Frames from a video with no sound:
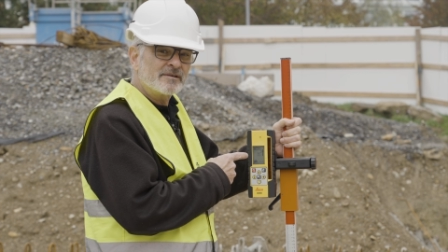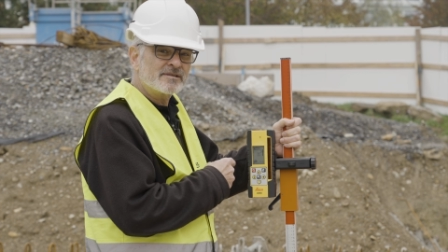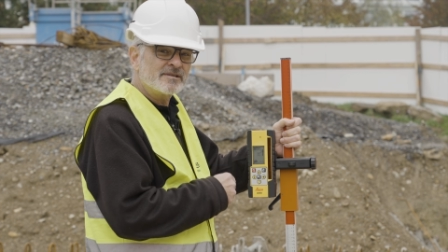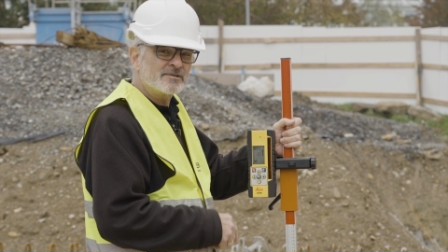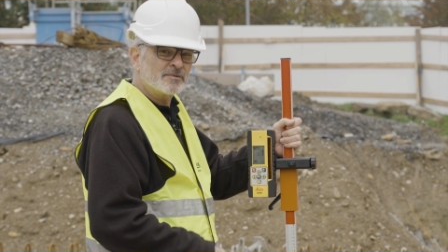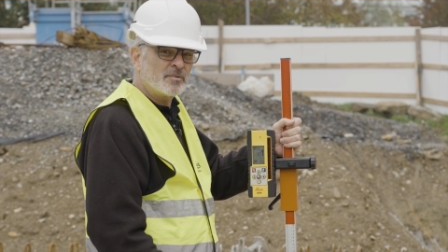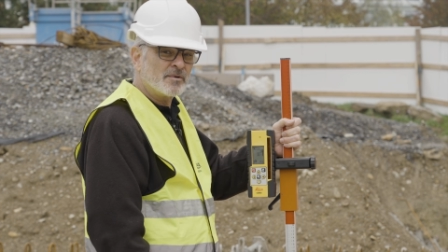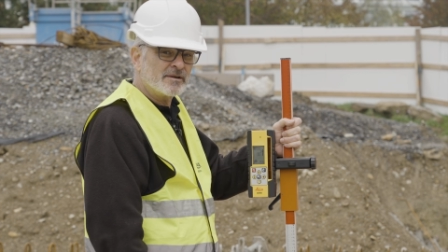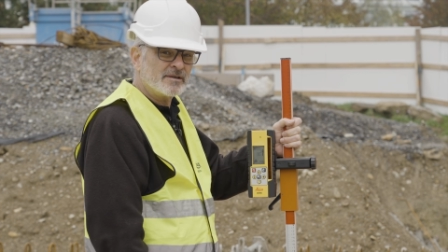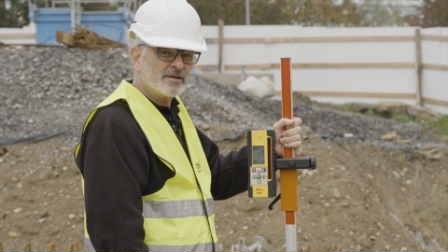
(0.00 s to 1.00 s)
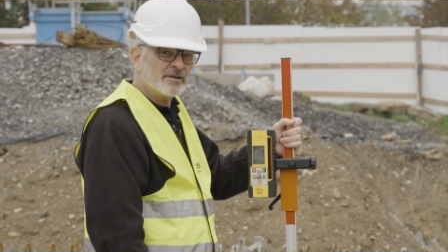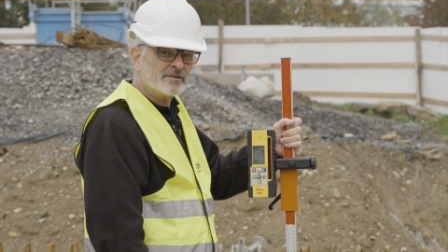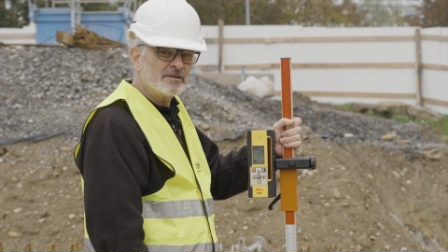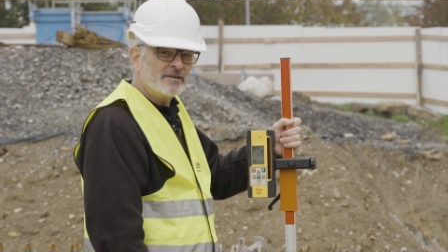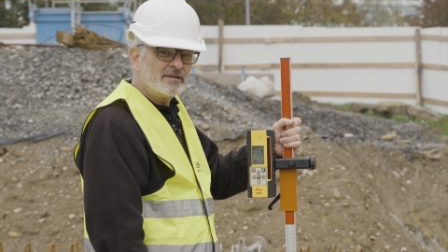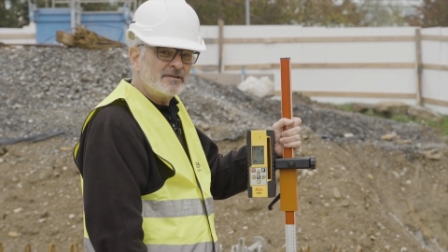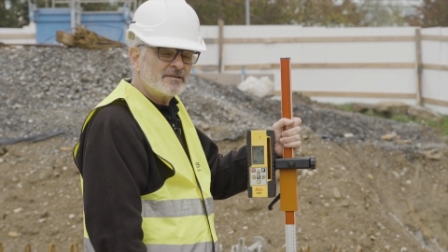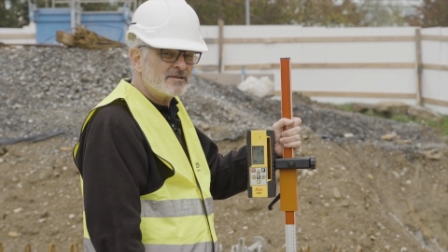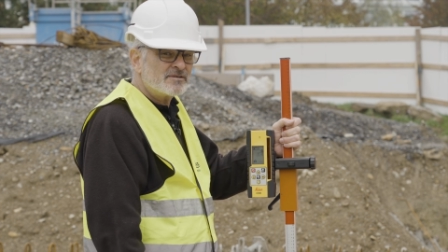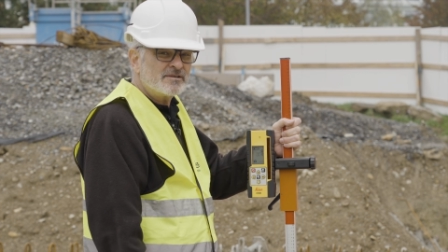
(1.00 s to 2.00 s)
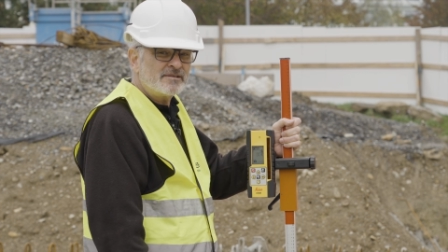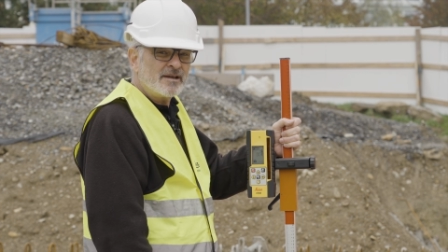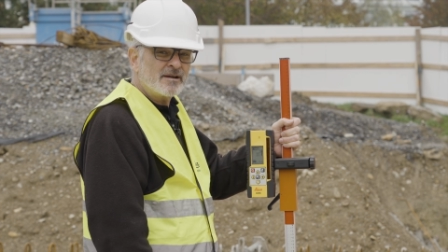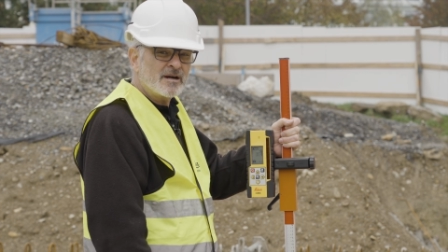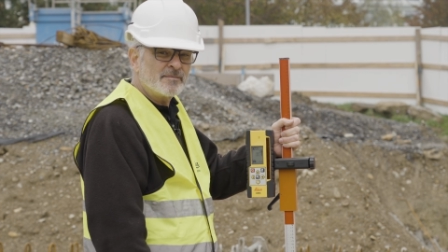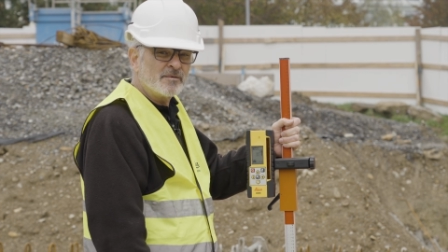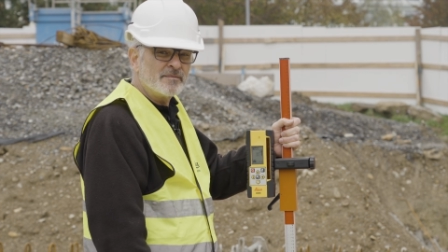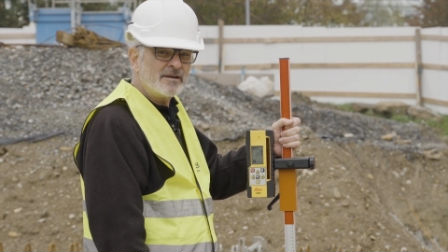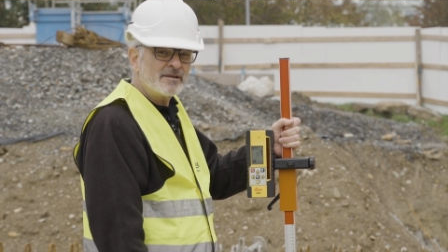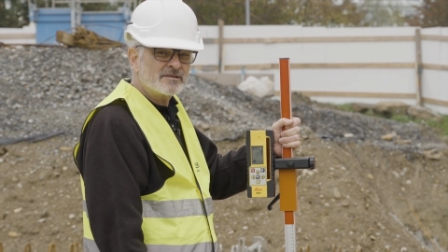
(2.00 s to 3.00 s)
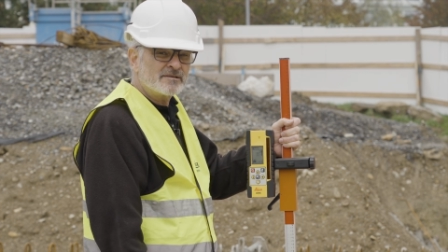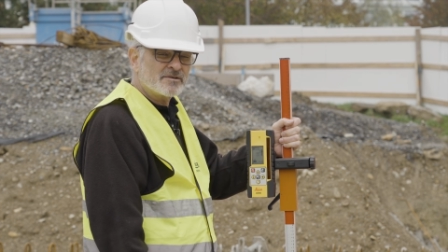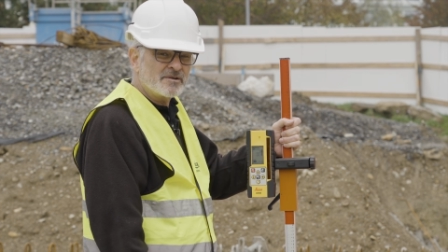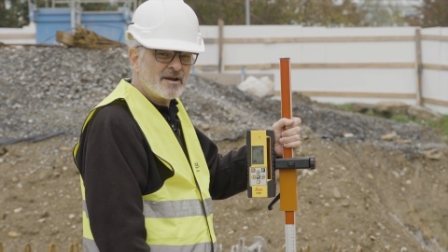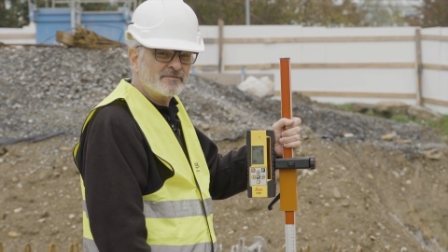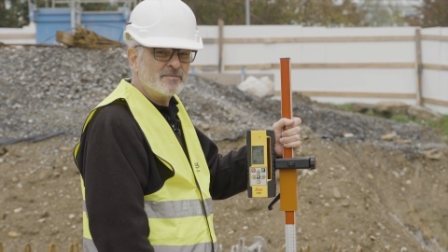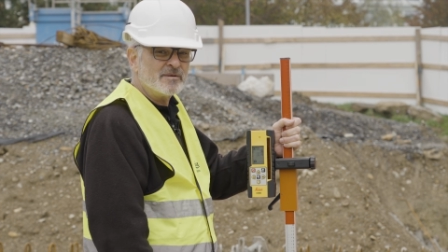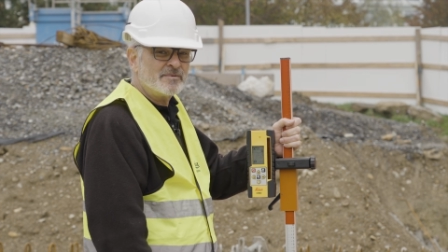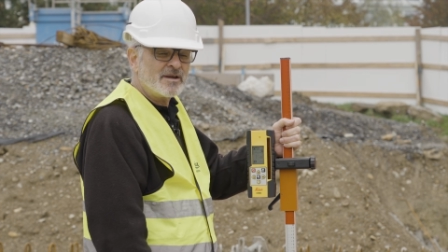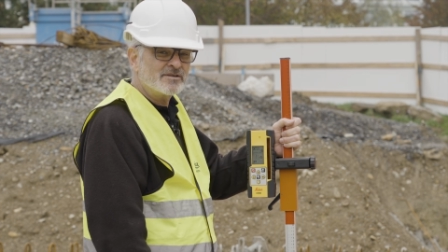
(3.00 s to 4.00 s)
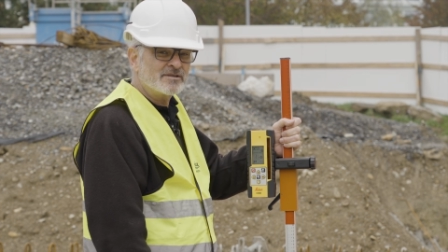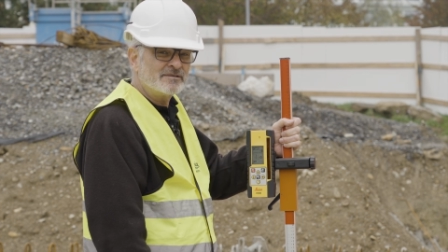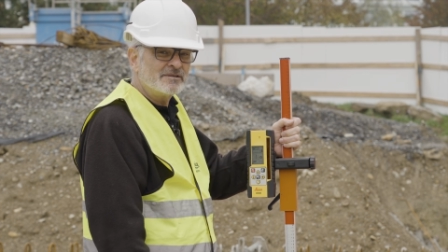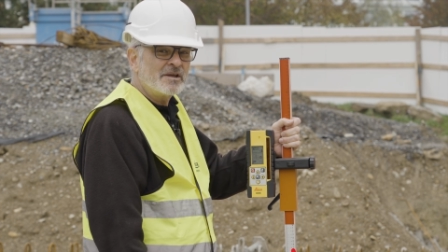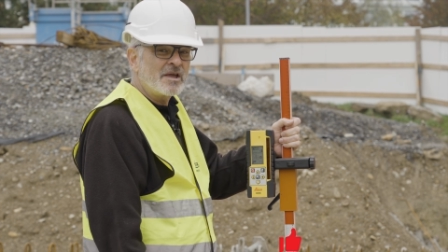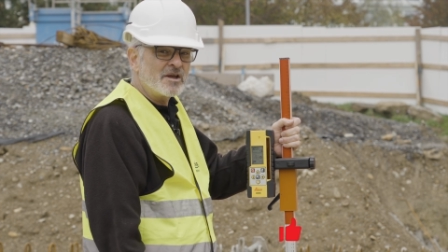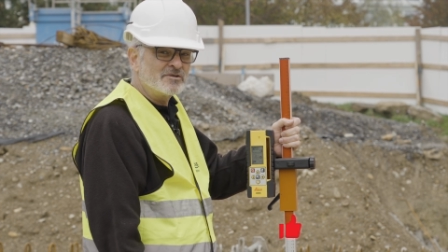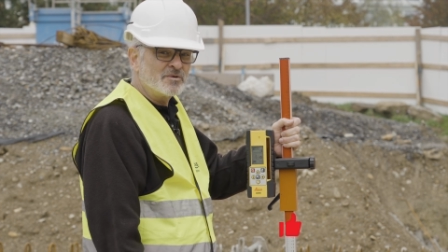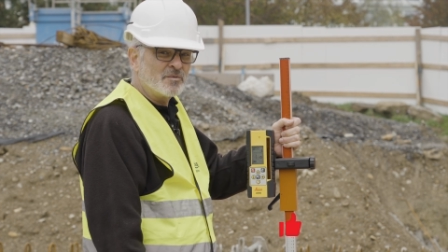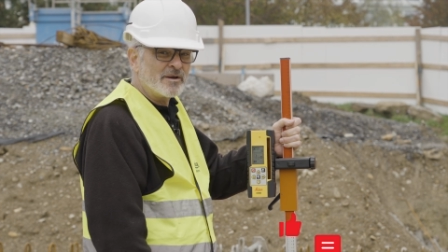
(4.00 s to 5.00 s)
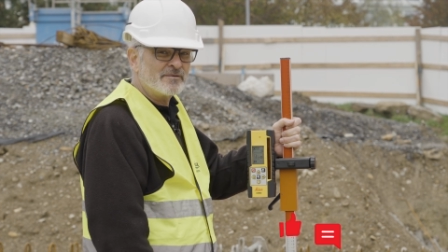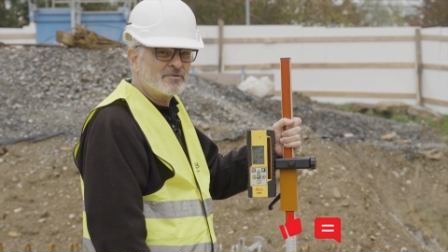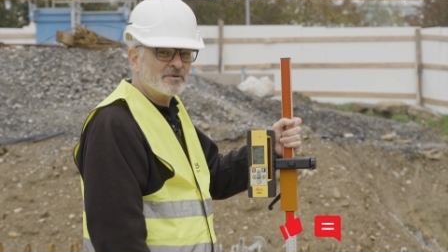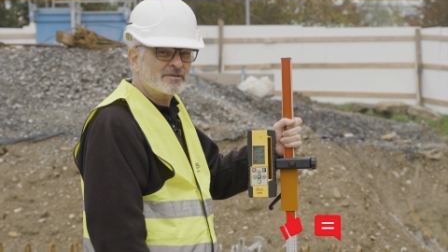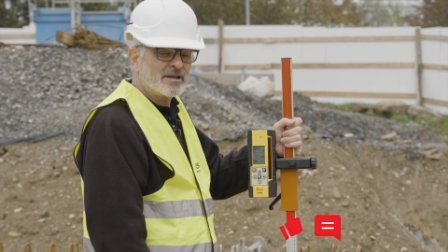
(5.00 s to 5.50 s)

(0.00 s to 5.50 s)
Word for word: the center point here. This could take a couple minutes, so you have to be patient as you wait for it